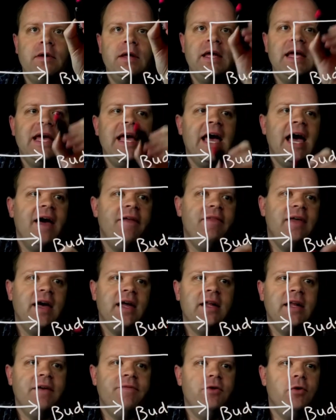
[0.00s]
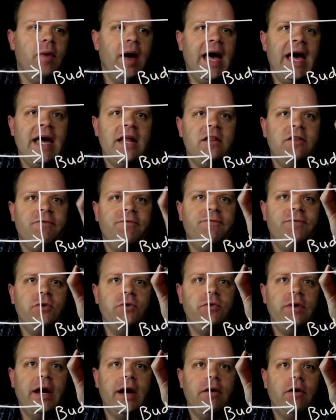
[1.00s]
and then if you added the food
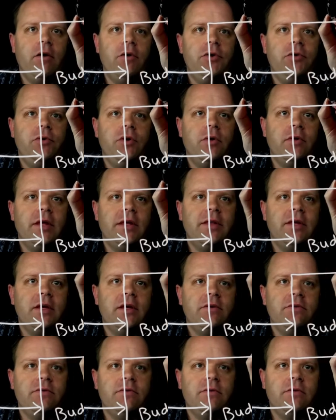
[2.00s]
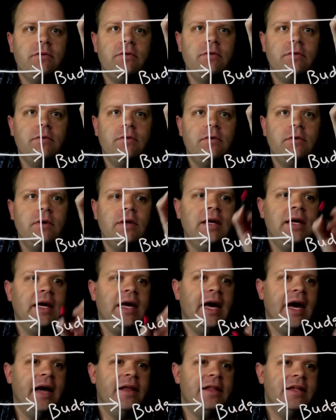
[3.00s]
arrow, you'd go like this.
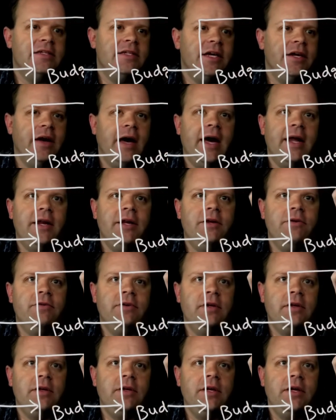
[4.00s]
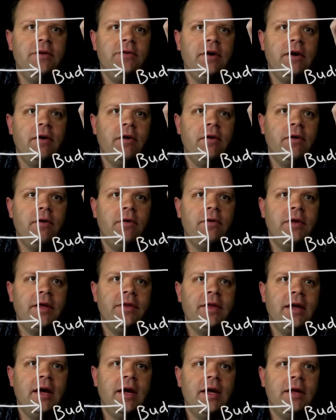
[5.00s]
And let's say you added a utilities arrow like
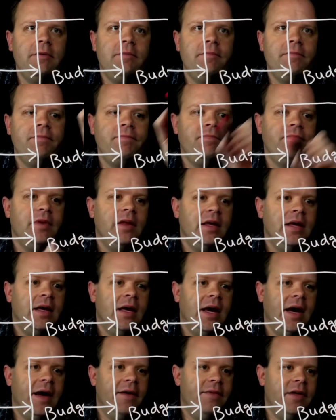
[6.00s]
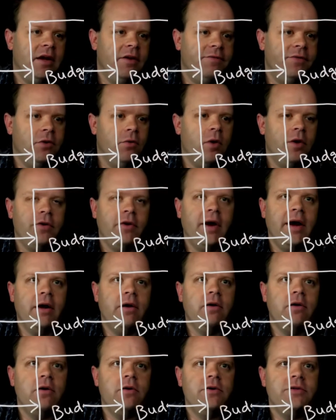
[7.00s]
that, and then a few other
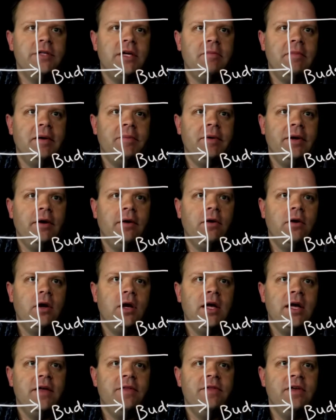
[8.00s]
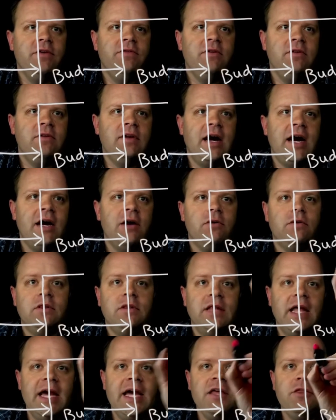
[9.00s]
arrows that might be here. This entire
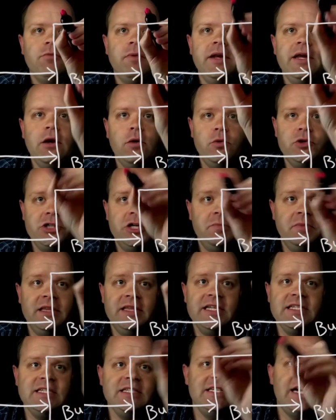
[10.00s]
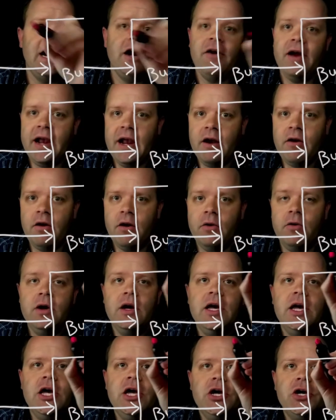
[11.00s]
length right here, which could be this entire arrow,
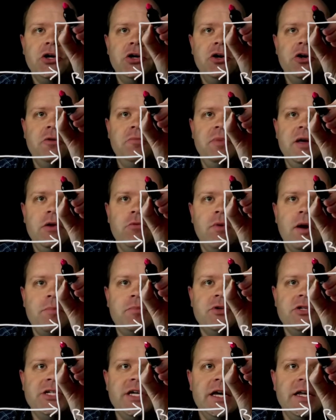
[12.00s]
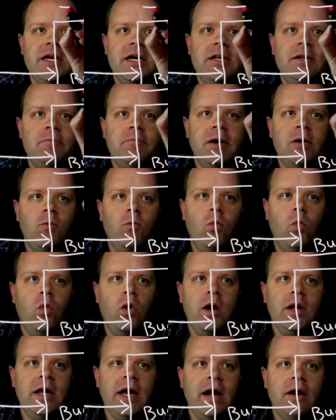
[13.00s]
could be represented by
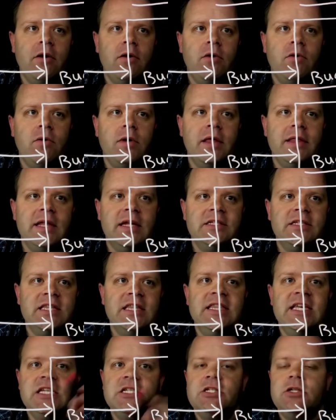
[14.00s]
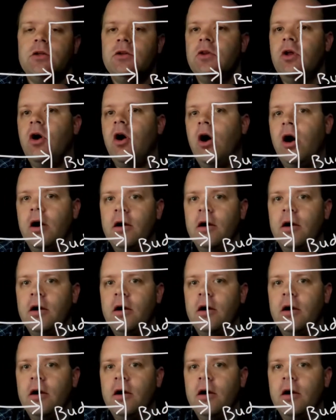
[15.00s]
one arrow that's this long.